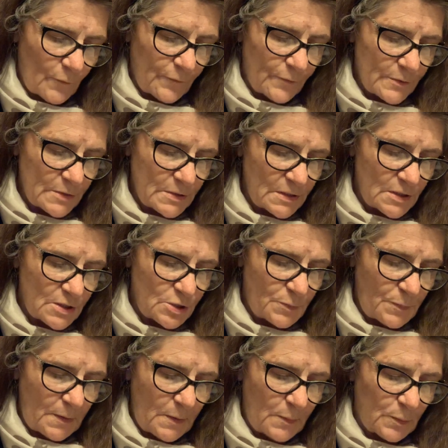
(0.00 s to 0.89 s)
for
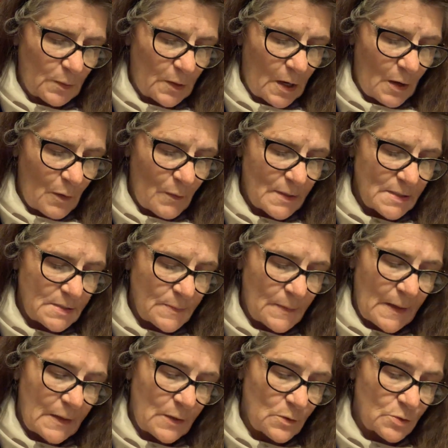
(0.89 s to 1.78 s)
such people always
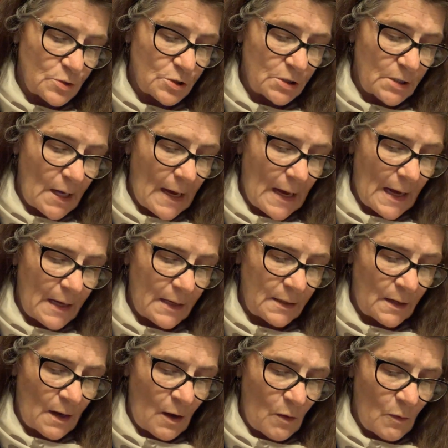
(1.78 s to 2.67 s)
made her shy
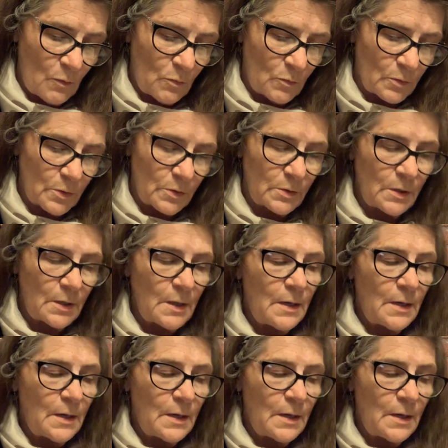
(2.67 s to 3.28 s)
and awkward.